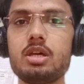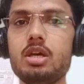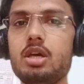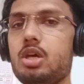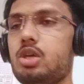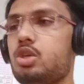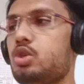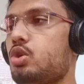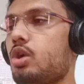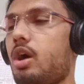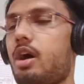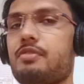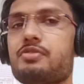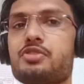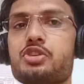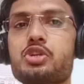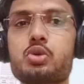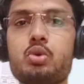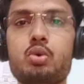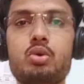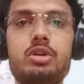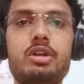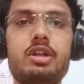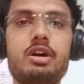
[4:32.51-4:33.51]
You have
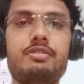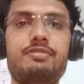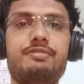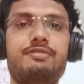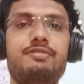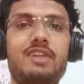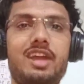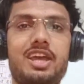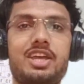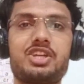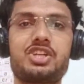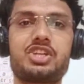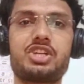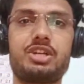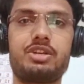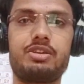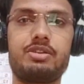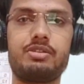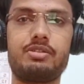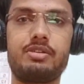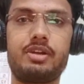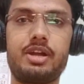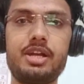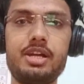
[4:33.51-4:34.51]
shoulder flexion,
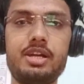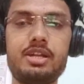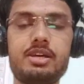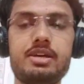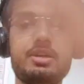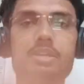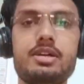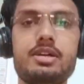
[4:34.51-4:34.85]
right?